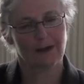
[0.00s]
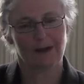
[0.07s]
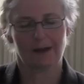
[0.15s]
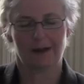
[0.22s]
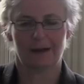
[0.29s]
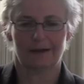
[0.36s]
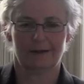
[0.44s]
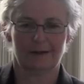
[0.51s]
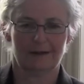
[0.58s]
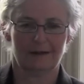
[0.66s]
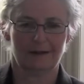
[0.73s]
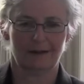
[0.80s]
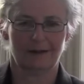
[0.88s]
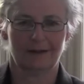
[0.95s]
in case he
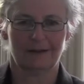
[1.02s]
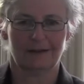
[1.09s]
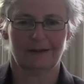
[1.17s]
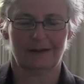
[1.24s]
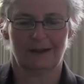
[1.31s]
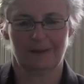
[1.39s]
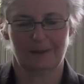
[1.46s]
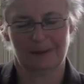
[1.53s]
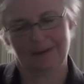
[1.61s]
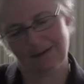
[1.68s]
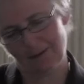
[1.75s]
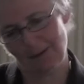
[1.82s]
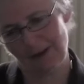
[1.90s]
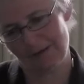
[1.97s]
decided to take me
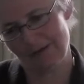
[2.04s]
somewhere